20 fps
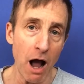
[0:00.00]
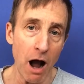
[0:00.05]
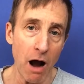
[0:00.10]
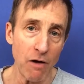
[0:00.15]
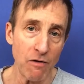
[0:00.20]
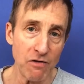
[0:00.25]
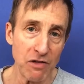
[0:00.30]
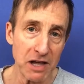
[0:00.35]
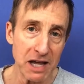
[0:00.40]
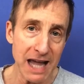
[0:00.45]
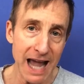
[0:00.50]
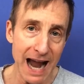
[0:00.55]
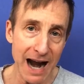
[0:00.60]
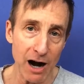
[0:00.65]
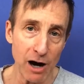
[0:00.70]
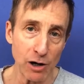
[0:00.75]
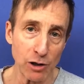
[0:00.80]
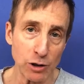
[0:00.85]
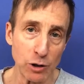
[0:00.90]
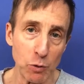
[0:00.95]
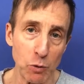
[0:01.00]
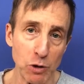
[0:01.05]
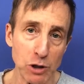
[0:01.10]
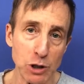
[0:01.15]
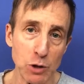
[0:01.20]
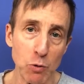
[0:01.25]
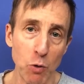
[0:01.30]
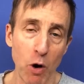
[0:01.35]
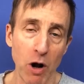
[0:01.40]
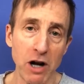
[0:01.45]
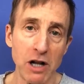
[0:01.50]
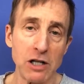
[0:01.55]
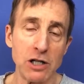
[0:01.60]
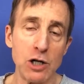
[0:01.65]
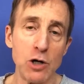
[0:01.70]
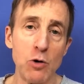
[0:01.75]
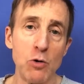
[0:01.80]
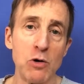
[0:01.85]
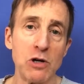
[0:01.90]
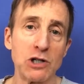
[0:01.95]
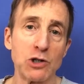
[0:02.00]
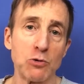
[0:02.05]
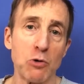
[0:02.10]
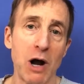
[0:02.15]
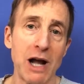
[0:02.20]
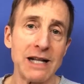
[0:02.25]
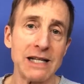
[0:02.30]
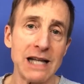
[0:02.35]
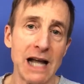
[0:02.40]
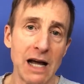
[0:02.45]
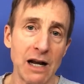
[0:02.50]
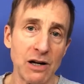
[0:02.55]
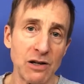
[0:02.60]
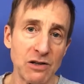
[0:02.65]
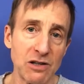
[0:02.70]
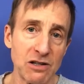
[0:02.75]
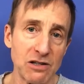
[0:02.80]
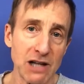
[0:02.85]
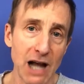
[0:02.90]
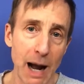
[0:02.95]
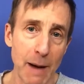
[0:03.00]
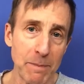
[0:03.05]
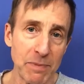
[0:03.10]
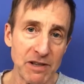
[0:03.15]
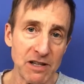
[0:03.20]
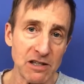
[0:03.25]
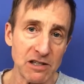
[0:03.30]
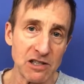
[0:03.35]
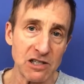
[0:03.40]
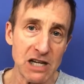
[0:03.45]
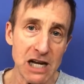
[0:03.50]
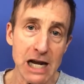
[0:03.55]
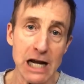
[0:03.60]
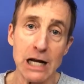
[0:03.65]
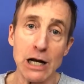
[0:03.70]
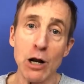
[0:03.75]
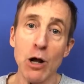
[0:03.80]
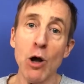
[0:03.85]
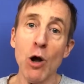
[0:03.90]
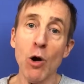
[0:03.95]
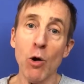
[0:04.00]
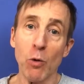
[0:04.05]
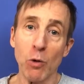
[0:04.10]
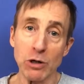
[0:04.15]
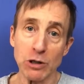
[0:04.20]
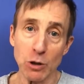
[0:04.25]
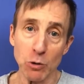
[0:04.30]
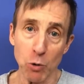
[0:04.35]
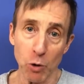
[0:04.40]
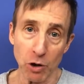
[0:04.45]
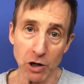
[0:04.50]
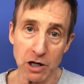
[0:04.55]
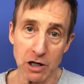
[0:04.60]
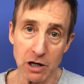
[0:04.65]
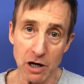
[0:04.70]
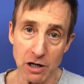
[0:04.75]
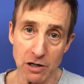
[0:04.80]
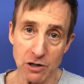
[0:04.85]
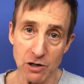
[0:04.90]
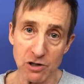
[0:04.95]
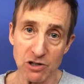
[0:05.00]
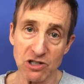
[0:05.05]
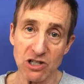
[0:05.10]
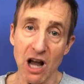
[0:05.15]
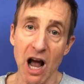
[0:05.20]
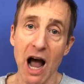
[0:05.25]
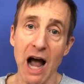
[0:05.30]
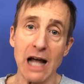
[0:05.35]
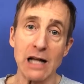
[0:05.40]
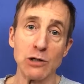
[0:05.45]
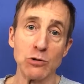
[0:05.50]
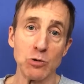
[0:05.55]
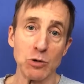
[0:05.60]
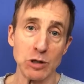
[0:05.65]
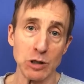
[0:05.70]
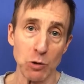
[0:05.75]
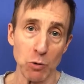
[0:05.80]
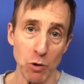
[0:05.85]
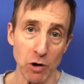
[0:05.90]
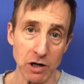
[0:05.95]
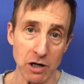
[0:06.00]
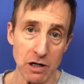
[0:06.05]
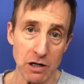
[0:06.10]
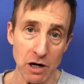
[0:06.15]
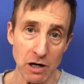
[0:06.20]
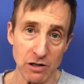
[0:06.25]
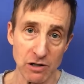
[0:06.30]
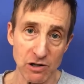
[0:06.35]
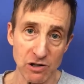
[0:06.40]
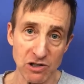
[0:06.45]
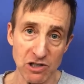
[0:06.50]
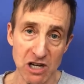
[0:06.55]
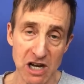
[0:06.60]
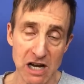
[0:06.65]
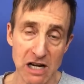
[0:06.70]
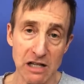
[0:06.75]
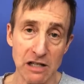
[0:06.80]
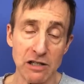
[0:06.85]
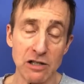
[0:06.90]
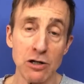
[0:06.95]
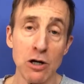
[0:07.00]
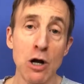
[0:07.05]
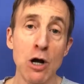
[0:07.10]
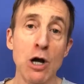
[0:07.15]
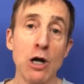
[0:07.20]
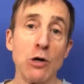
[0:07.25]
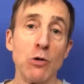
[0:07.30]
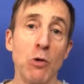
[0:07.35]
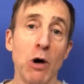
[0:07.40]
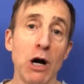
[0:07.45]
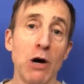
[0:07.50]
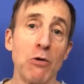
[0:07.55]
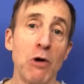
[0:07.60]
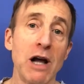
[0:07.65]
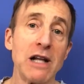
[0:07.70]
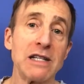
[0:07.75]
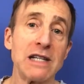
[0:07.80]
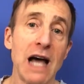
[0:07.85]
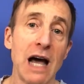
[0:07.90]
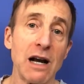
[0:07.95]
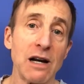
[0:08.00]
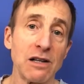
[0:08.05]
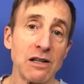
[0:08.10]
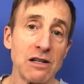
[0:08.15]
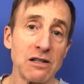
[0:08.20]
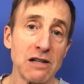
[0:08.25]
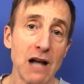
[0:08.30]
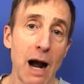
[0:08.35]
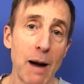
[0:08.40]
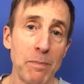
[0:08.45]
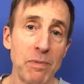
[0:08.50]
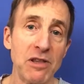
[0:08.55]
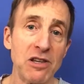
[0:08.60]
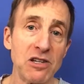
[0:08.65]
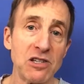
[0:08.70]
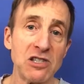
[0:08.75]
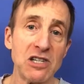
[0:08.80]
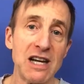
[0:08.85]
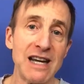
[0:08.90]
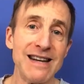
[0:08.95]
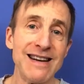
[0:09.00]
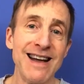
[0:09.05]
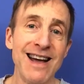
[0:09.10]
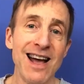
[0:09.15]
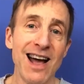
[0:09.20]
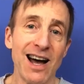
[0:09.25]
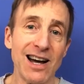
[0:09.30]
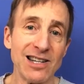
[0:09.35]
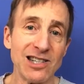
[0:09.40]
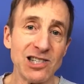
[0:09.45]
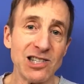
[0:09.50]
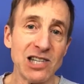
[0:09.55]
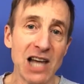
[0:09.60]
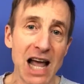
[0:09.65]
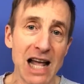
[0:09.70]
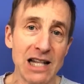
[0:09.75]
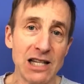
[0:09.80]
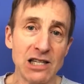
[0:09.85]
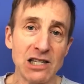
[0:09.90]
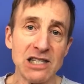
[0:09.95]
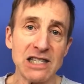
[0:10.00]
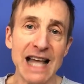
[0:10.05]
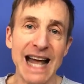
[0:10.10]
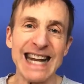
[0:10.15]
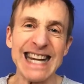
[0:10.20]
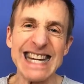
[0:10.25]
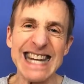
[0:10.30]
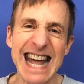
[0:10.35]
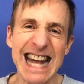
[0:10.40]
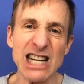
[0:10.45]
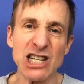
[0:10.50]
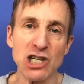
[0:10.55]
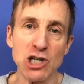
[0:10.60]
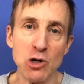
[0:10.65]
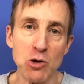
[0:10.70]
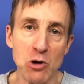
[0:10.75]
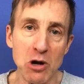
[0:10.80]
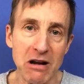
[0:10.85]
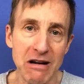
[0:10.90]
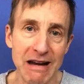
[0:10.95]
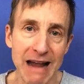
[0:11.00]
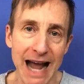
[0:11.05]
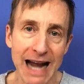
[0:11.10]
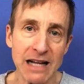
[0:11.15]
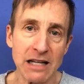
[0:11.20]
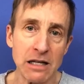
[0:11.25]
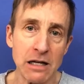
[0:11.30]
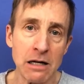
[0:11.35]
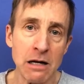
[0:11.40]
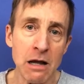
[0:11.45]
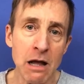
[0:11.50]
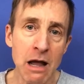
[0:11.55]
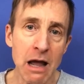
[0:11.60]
of the character. What you want to do is write down at the top of the scene, when you're working on your sides, when you're working on your scenes, you want to write down at the top of the scene a sentence that gets you connected